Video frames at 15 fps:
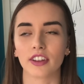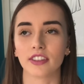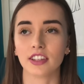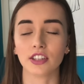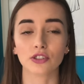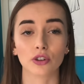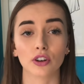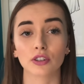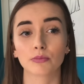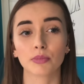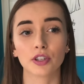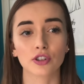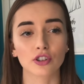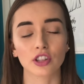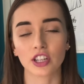that these are
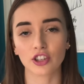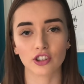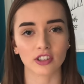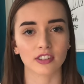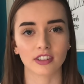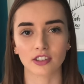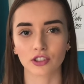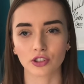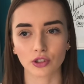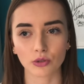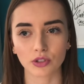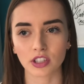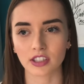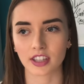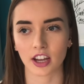purely just excuses.